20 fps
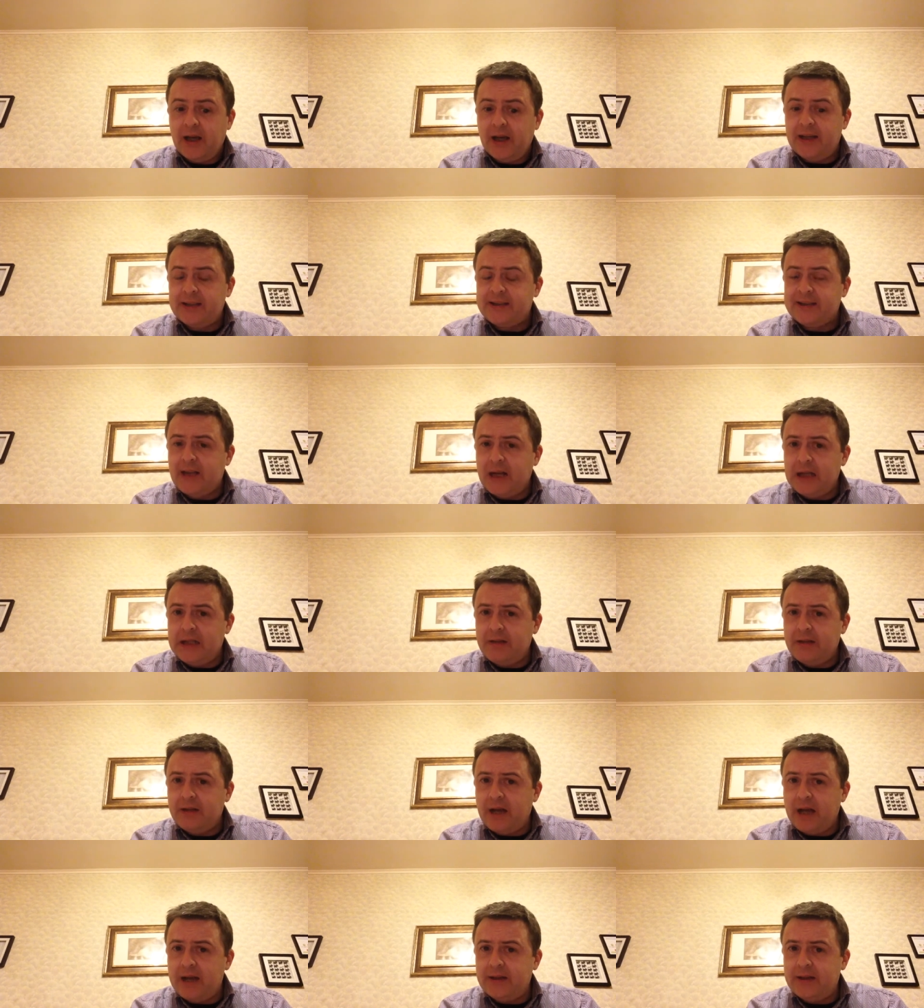is kind
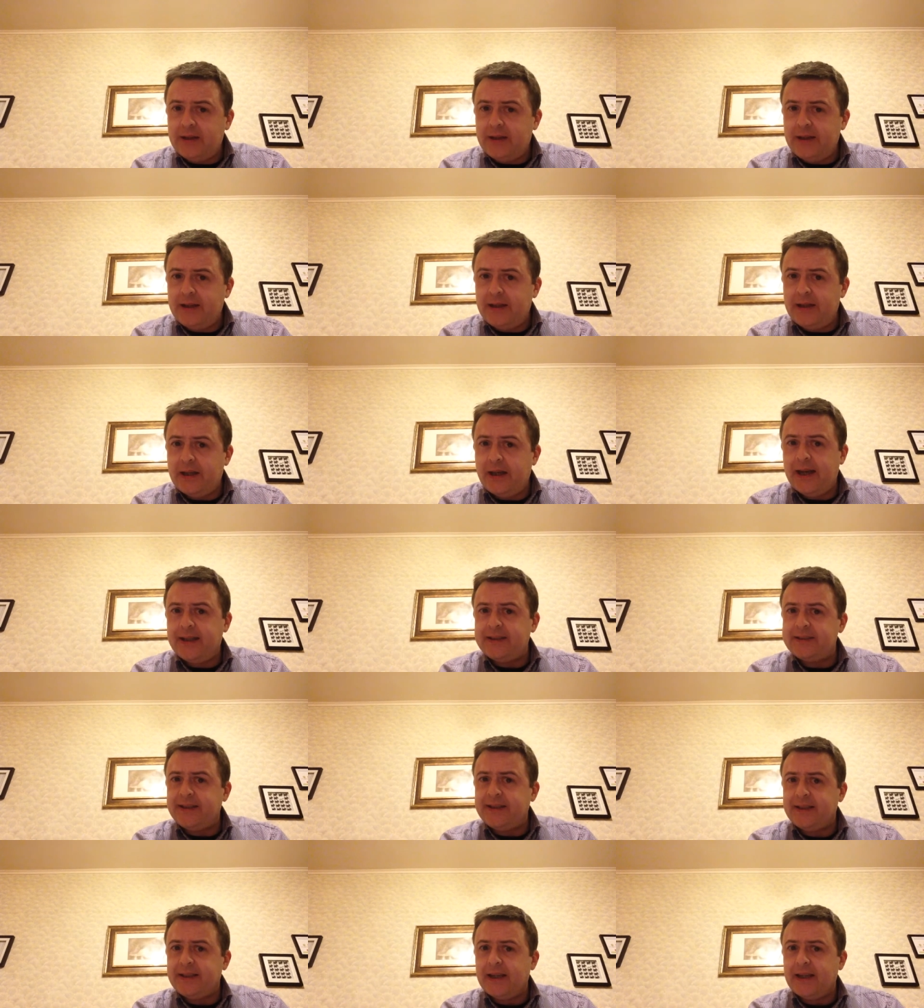of like the
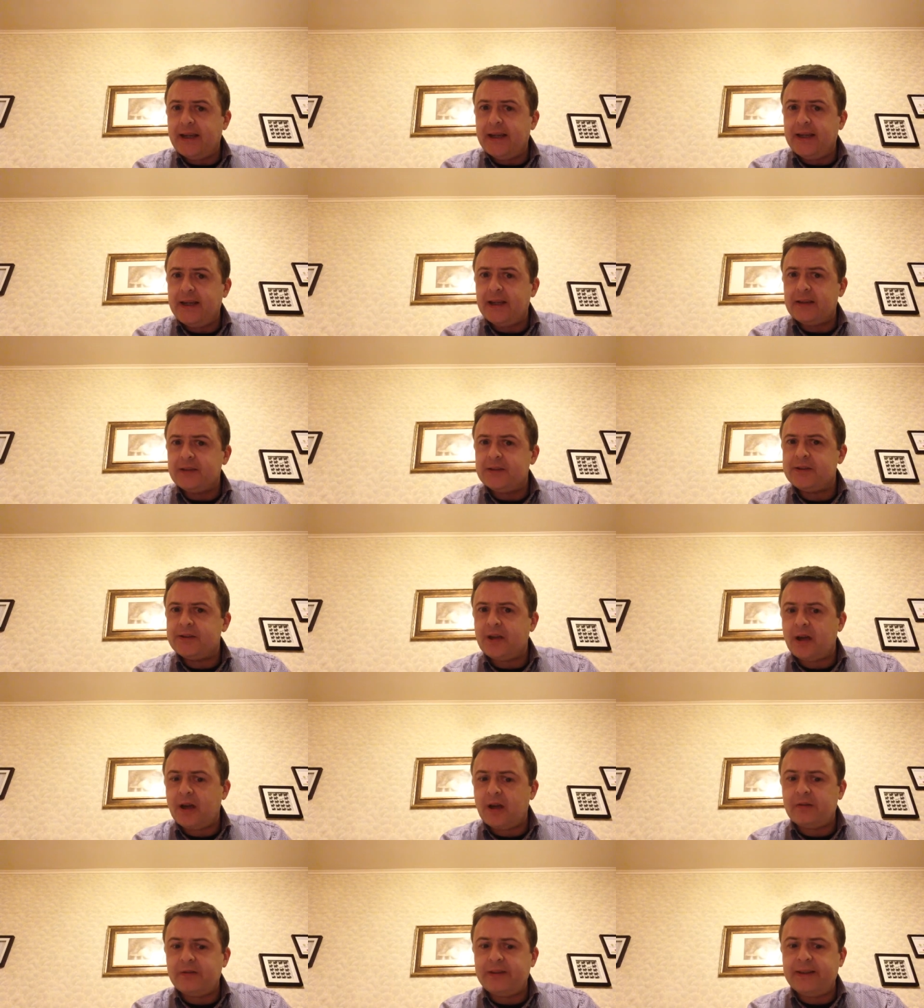ATK
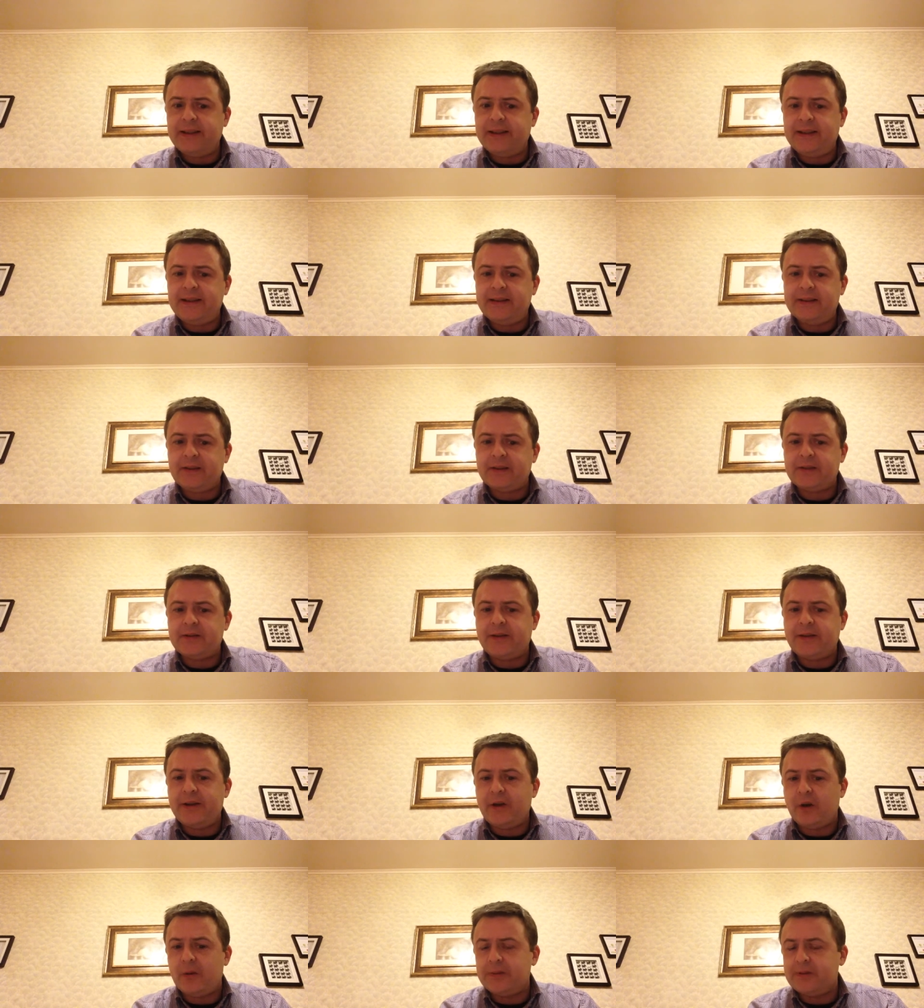Antares, as
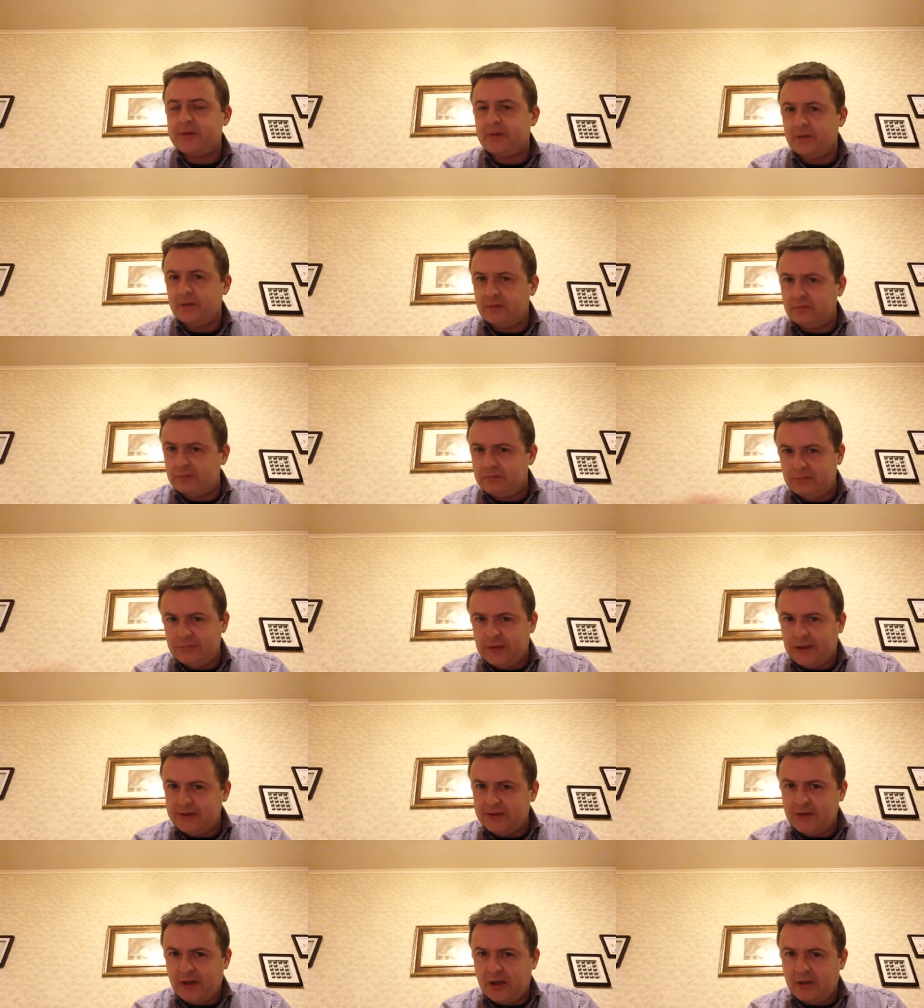the orbital
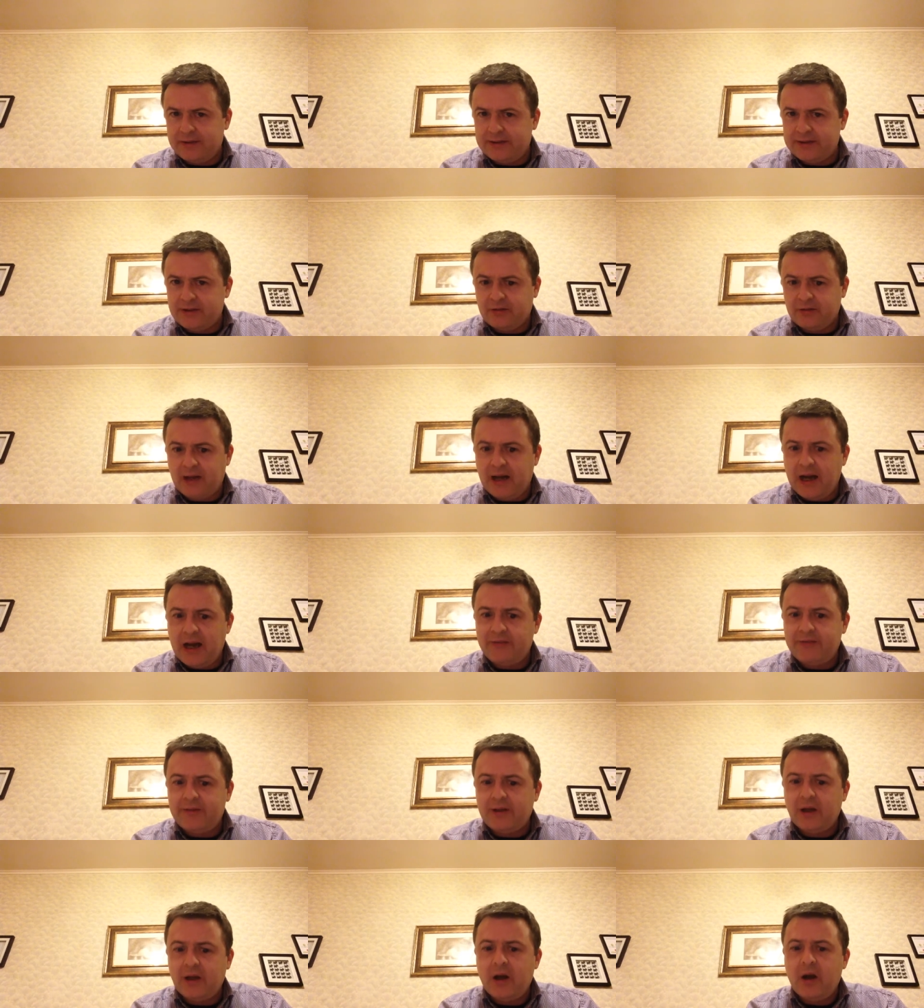Antares
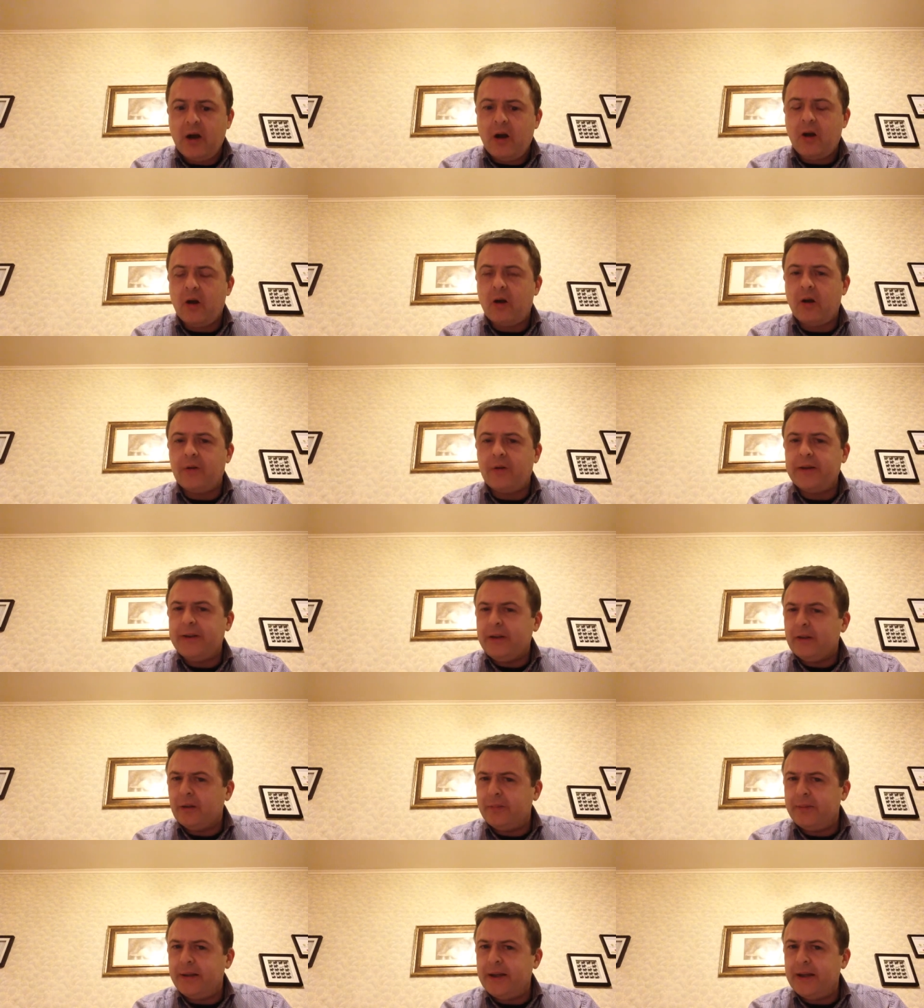craft, or the
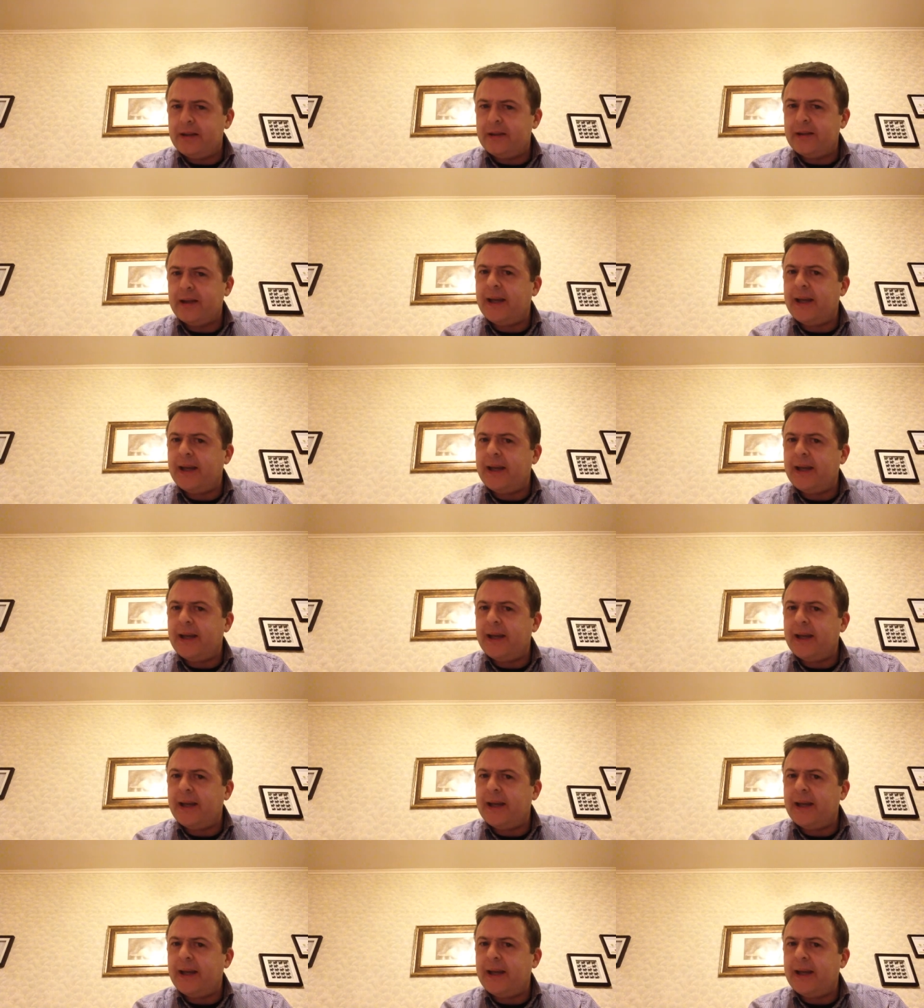European